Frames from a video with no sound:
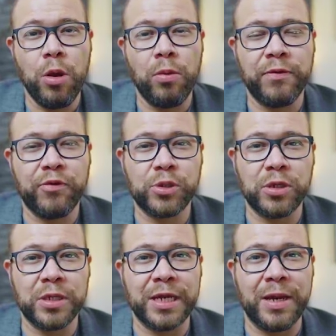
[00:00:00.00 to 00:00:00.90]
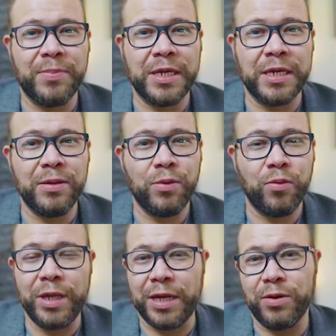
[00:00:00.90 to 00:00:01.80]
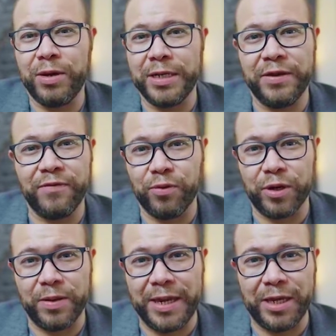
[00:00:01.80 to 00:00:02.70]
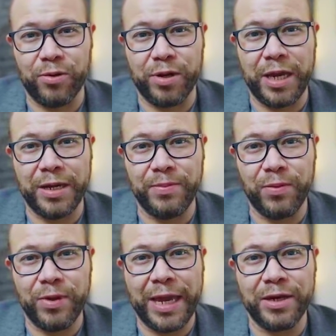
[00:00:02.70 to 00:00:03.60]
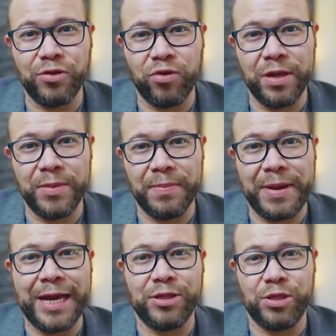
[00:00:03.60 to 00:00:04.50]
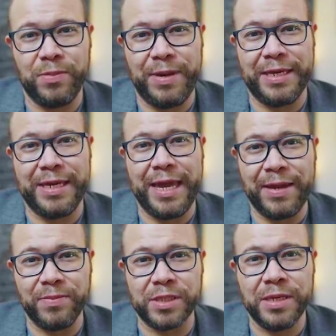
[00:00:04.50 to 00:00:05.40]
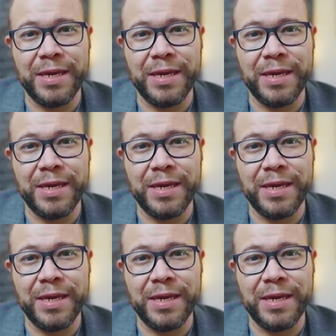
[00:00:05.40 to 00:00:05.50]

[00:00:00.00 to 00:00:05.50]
When we first started the company, we had no idea if we were going to make it or not, but we had a dream and a passion to make games.